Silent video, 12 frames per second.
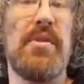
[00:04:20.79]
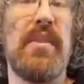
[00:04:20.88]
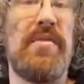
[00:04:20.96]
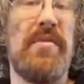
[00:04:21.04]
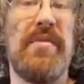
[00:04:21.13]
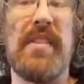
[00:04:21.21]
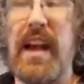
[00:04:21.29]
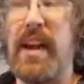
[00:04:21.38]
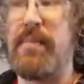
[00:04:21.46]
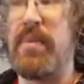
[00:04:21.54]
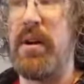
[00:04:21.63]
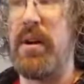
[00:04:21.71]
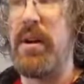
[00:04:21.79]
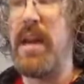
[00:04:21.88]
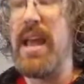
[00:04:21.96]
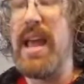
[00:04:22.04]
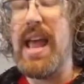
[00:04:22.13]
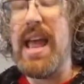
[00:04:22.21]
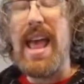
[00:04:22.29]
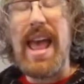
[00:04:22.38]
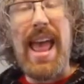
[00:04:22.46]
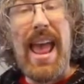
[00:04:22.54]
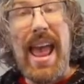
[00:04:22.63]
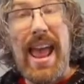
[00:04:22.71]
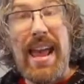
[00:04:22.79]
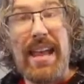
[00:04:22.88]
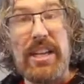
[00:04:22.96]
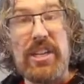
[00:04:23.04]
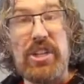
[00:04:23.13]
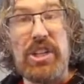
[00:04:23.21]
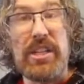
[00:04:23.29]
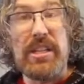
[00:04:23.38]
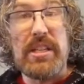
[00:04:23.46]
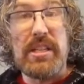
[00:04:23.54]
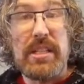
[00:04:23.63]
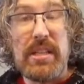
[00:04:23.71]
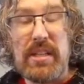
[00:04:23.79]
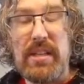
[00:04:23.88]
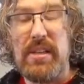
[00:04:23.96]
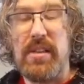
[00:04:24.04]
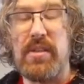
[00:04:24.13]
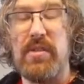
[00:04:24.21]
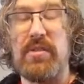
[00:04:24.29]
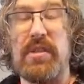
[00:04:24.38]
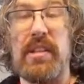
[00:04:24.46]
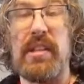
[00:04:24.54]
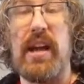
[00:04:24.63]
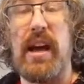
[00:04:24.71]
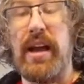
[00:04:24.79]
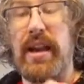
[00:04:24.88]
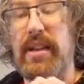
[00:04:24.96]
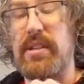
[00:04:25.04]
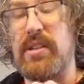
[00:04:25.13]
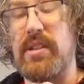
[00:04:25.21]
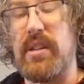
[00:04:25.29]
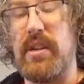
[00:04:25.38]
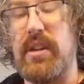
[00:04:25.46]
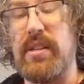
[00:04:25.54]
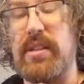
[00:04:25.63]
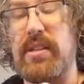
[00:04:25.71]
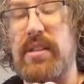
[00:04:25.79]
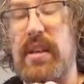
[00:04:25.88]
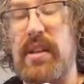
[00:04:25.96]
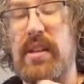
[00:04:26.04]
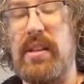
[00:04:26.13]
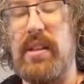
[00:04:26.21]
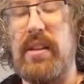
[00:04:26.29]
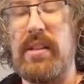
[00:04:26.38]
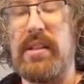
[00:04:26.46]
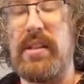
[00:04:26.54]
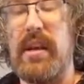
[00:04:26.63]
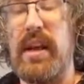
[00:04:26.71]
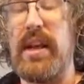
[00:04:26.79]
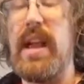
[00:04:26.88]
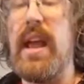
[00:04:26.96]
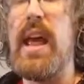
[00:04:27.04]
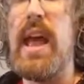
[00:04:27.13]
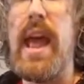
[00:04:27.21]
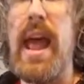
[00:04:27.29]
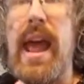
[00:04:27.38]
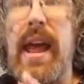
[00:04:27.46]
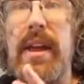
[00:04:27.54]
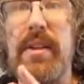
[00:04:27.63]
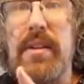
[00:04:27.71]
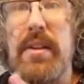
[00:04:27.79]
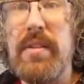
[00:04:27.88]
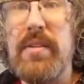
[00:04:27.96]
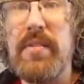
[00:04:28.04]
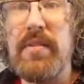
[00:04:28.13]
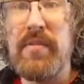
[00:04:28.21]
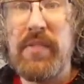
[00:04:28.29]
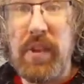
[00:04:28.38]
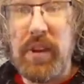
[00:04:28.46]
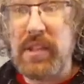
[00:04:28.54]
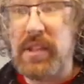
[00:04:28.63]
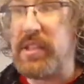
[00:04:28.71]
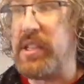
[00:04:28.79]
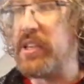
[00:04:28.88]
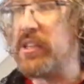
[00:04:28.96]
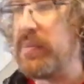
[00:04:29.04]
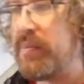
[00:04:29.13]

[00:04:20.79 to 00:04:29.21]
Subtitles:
of flat part. Edges, those lines along the side, and vertices.